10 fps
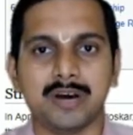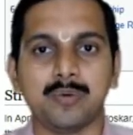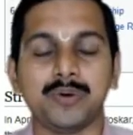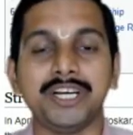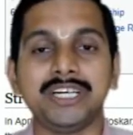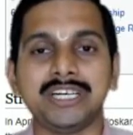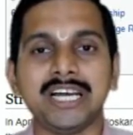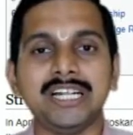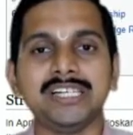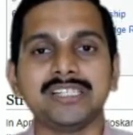It
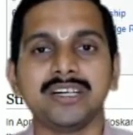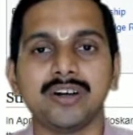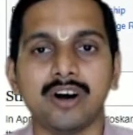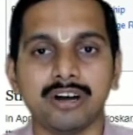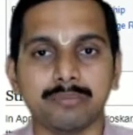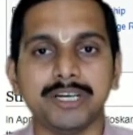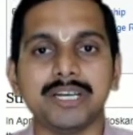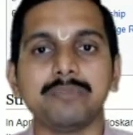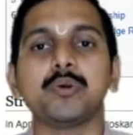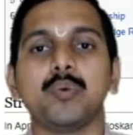tells the government
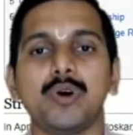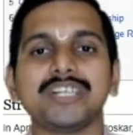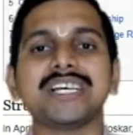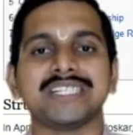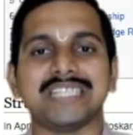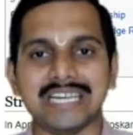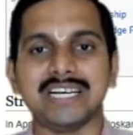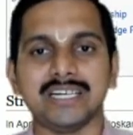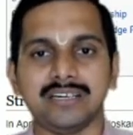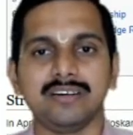about what is
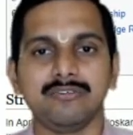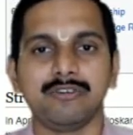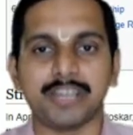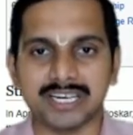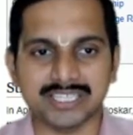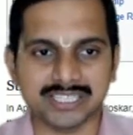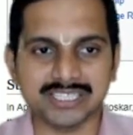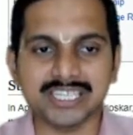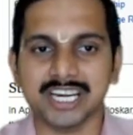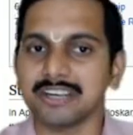needed for industry.
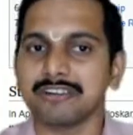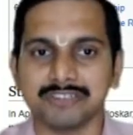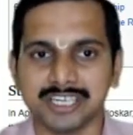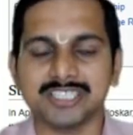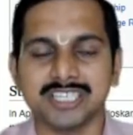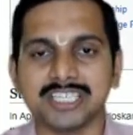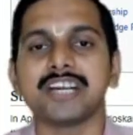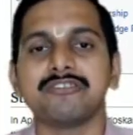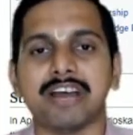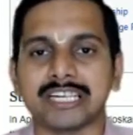Such kind of things, such kind
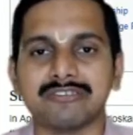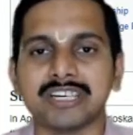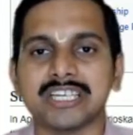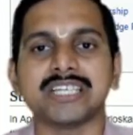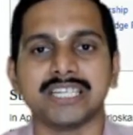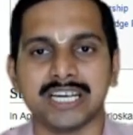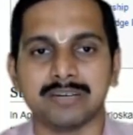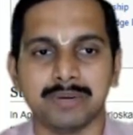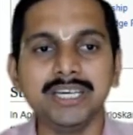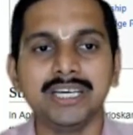of activities are done
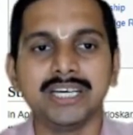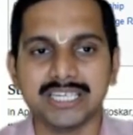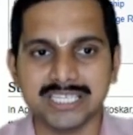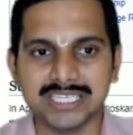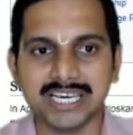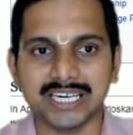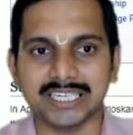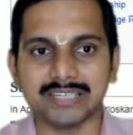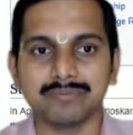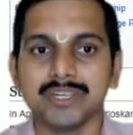by CII.